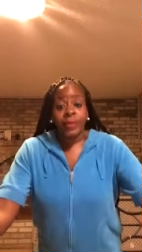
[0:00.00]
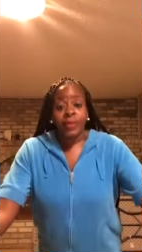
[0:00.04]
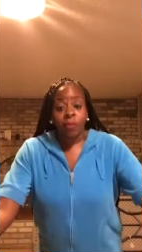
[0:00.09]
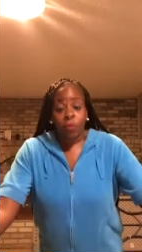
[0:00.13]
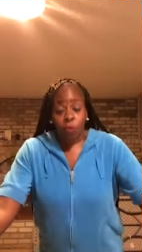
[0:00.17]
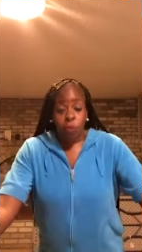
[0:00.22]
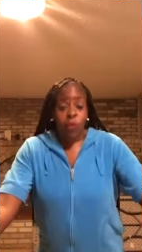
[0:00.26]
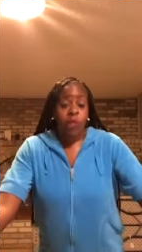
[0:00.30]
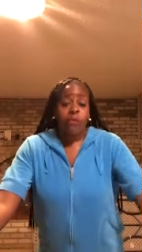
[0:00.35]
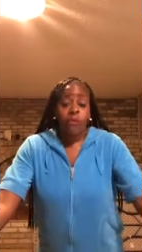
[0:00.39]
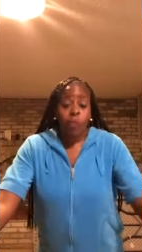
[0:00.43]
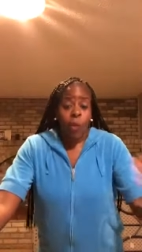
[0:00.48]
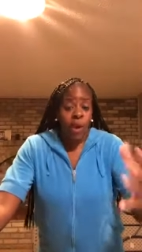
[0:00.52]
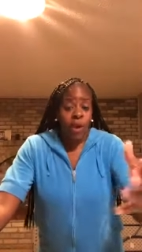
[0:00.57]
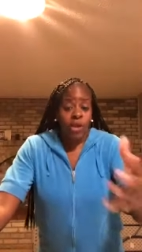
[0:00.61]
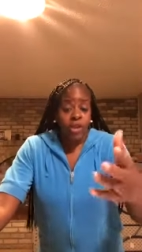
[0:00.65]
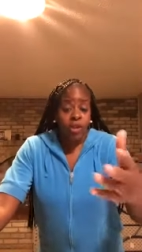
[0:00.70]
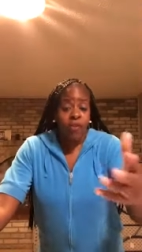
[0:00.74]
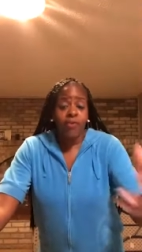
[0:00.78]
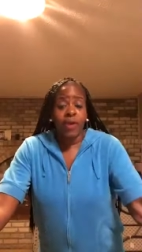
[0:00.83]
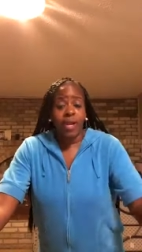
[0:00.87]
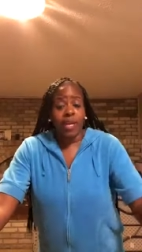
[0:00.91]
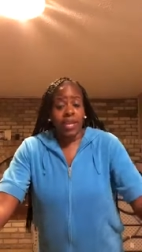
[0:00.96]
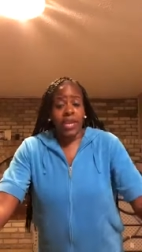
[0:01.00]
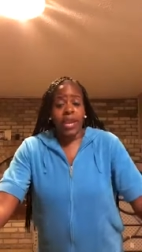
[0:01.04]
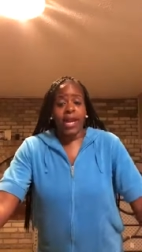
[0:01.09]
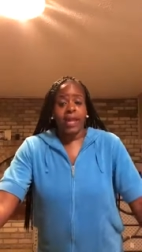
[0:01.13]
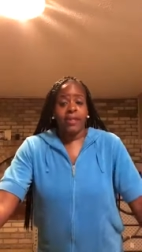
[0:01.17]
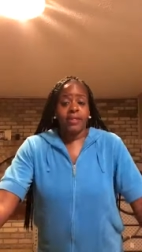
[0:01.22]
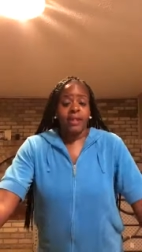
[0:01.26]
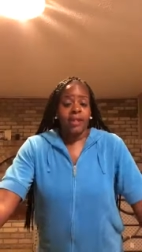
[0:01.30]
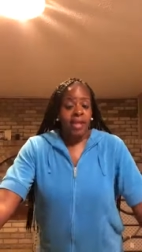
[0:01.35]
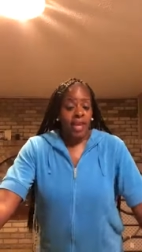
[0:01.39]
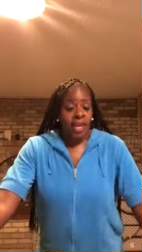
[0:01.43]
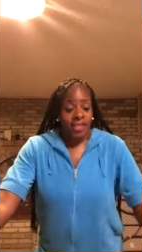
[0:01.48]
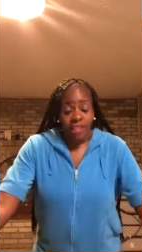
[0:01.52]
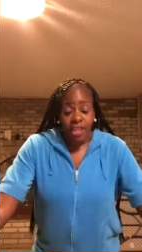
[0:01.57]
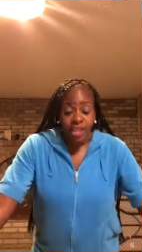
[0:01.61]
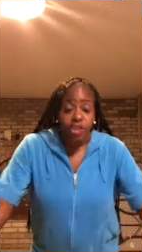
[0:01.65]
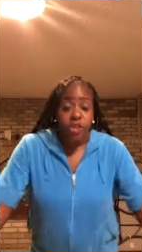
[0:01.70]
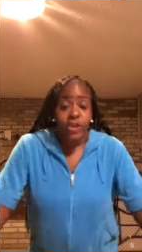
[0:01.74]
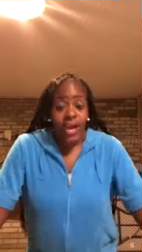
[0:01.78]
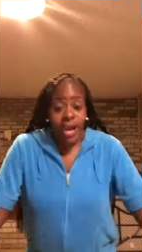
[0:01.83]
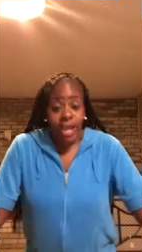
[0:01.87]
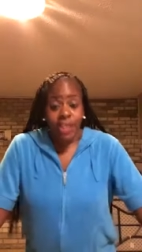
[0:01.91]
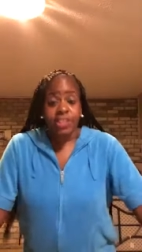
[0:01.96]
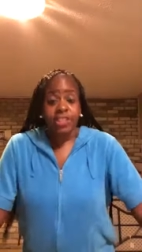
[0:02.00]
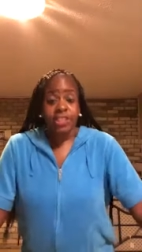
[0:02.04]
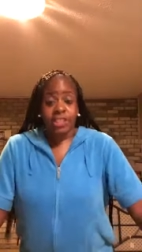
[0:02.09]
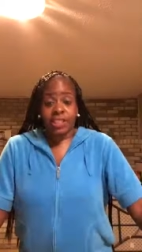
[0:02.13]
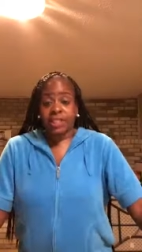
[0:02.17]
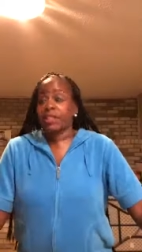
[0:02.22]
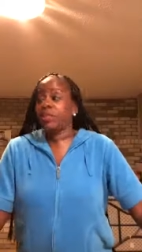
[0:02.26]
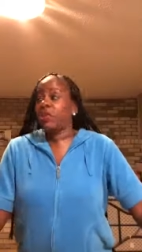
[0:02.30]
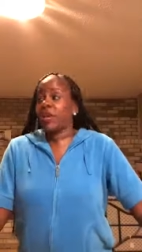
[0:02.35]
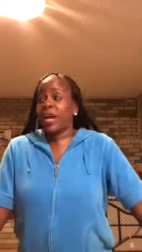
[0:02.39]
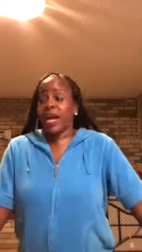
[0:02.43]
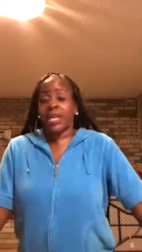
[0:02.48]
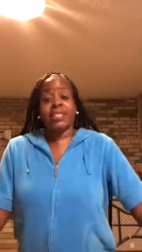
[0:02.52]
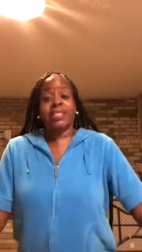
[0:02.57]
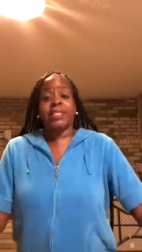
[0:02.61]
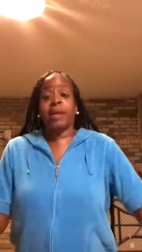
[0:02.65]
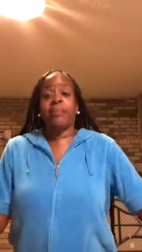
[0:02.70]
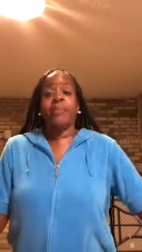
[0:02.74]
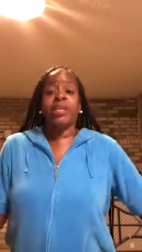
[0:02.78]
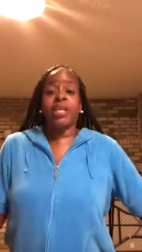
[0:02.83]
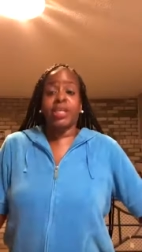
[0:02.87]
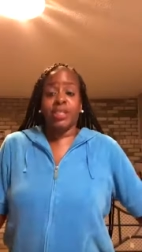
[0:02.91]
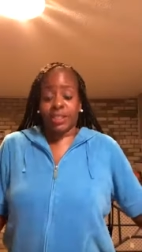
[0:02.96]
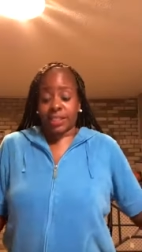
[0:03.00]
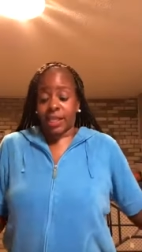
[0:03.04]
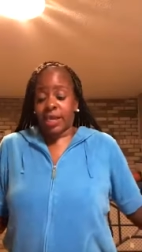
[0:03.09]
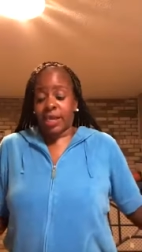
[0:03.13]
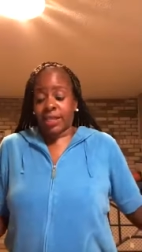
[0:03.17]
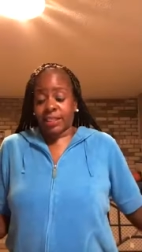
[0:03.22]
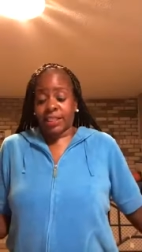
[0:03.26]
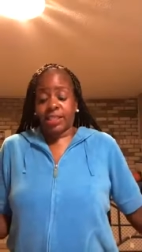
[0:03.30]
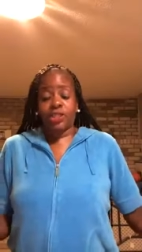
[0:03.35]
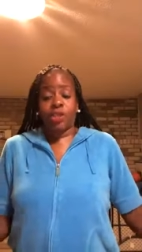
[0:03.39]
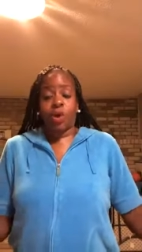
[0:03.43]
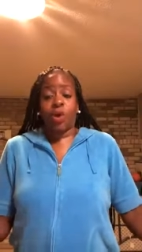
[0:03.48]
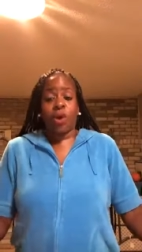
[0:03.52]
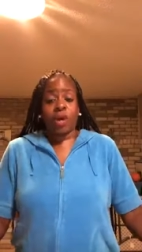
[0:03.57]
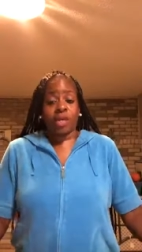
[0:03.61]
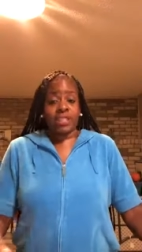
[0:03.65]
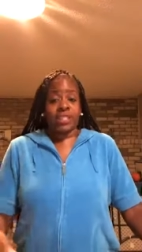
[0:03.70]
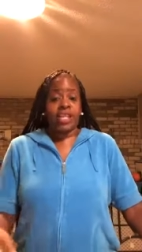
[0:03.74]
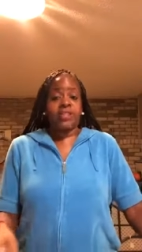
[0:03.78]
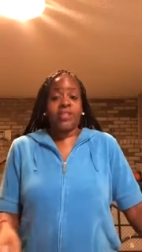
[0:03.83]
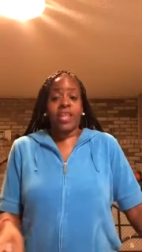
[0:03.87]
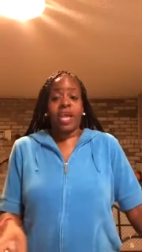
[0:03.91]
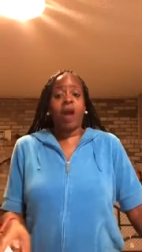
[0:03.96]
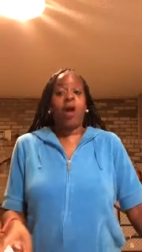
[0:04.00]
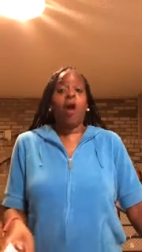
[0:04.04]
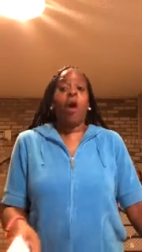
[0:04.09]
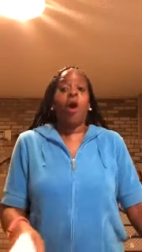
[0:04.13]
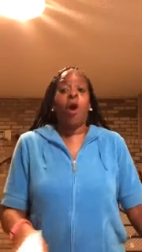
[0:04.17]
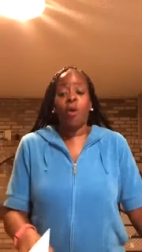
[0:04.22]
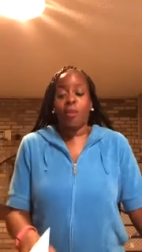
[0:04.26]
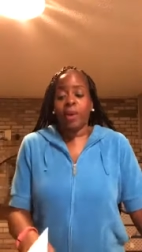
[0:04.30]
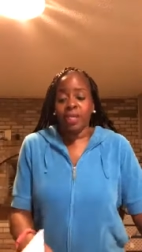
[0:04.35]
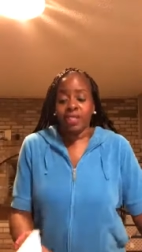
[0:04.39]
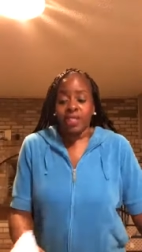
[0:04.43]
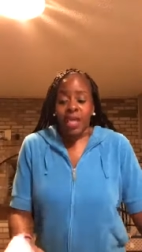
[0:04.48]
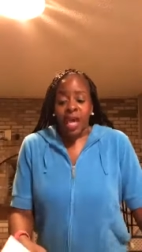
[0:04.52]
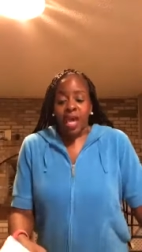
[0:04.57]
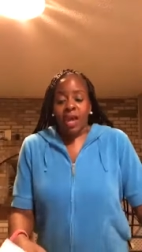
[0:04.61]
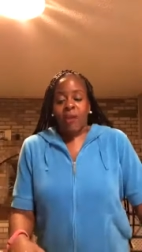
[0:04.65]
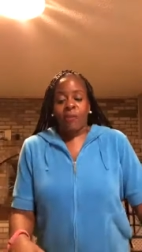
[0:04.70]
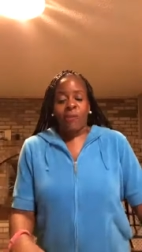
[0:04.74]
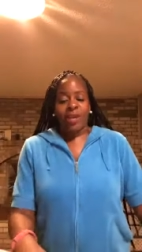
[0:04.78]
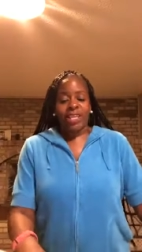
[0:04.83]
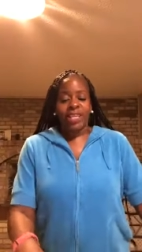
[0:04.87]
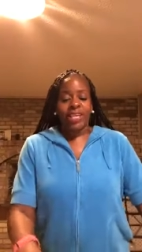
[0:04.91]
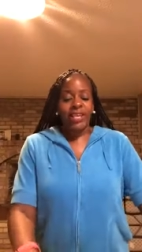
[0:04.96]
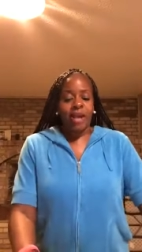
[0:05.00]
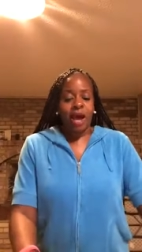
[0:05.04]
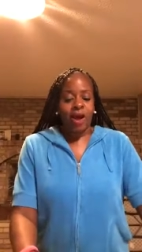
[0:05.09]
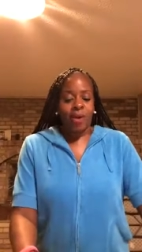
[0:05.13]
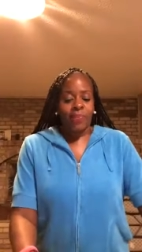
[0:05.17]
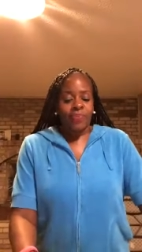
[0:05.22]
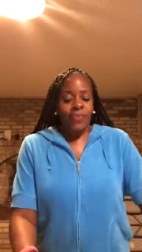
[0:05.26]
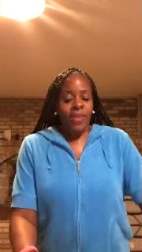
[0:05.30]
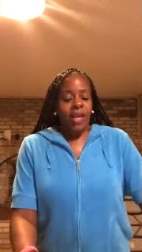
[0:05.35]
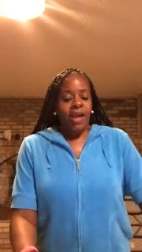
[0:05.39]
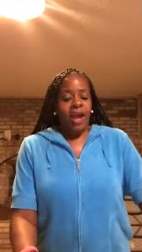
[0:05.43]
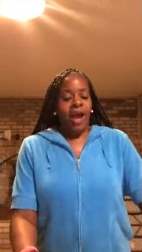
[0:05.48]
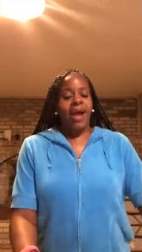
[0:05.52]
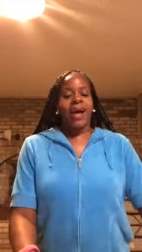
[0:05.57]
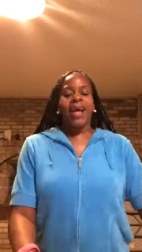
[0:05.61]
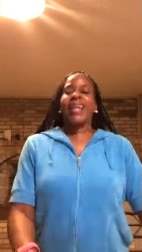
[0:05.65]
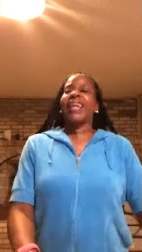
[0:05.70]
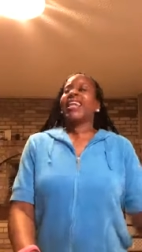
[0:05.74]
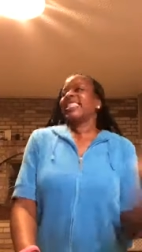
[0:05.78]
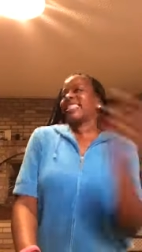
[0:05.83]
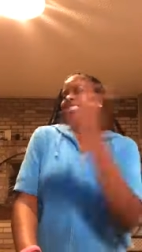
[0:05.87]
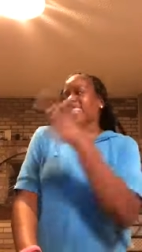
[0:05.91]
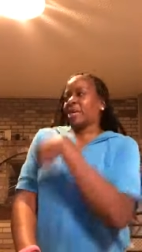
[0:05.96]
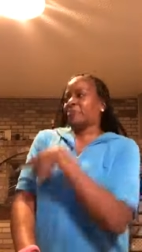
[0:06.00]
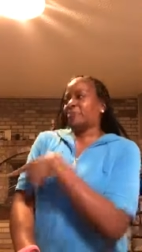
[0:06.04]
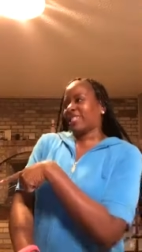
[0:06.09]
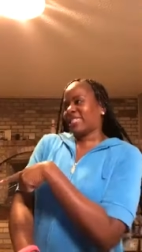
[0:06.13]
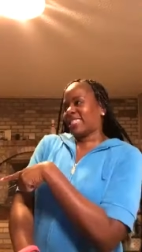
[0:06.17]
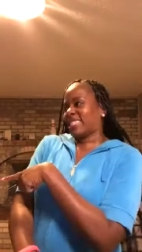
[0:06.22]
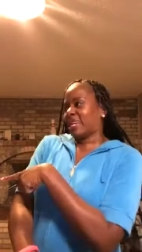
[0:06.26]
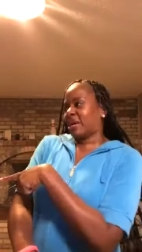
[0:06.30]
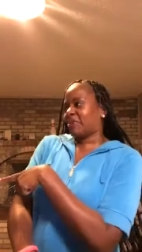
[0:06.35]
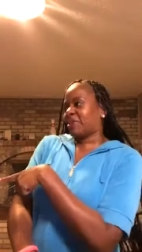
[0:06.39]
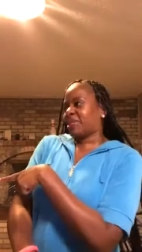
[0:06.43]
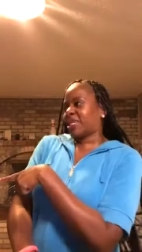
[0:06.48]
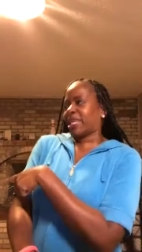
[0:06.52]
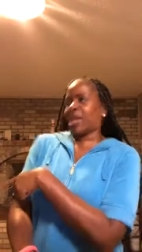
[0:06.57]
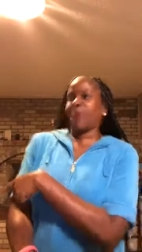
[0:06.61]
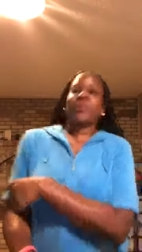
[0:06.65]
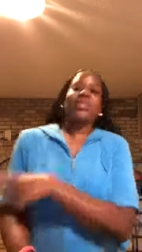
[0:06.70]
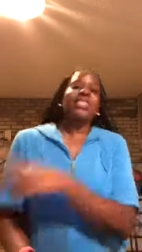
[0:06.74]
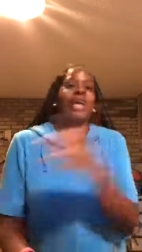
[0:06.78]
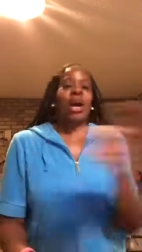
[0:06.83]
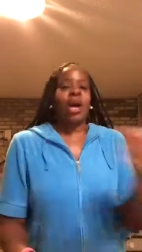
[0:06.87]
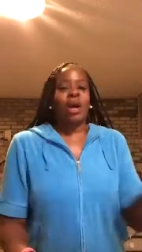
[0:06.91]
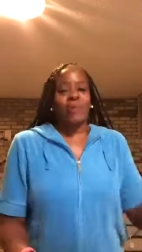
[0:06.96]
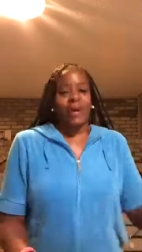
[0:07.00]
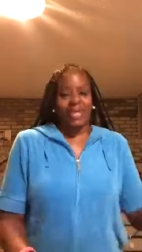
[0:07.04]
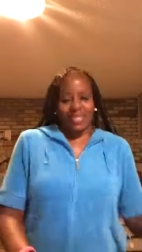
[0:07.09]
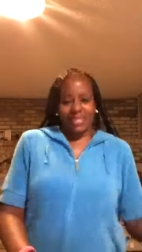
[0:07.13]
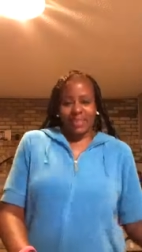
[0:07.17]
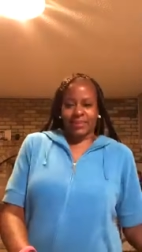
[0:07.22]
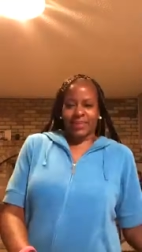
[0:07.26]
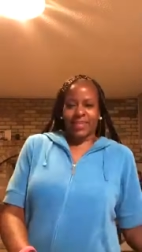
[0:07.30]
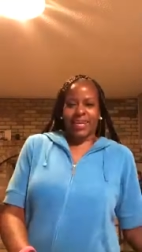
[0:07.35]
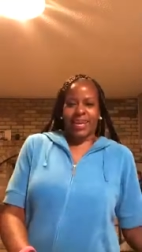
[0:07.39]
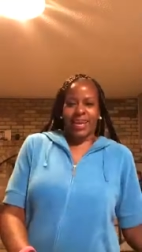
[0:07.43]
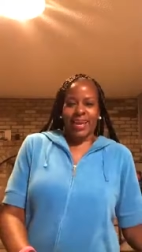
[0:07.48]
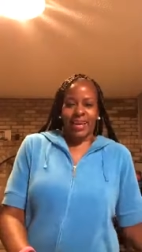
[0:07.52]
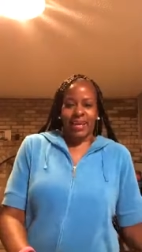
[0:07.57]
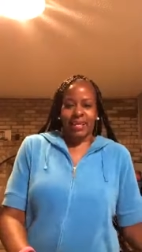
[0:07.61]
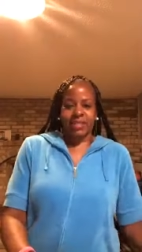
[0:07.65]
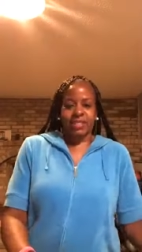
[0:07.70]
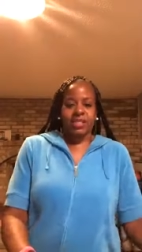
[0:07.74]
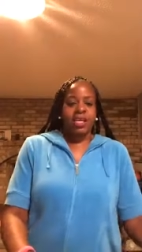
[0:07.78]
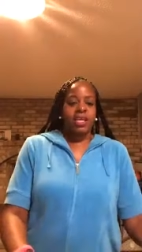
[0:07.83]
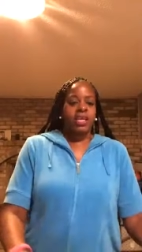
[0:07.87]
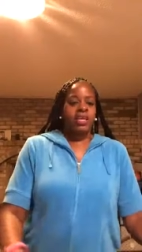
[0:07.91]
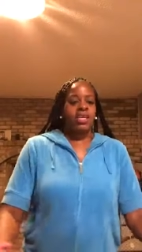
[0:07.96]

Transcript: where, where you really at? And then you got your, you got some of your sons and daughters that they'll always, well, you know, uh, let's skip the subject. Can we talk about something else?